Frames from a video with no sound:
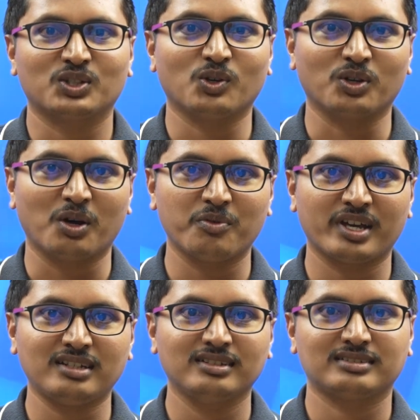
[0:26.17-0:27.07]
So now we
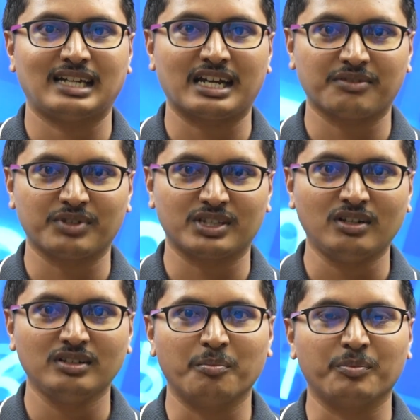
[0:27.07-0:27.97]
are starting with the
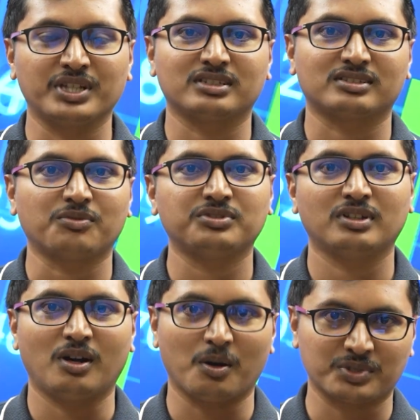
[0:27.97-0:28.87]
basics of
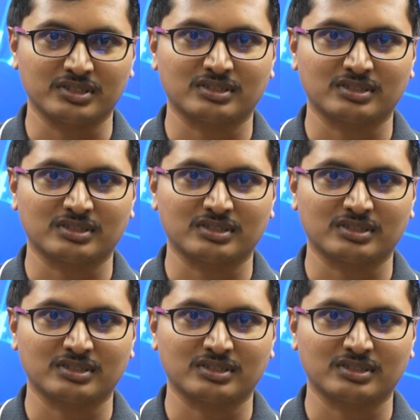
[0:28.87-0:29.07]
options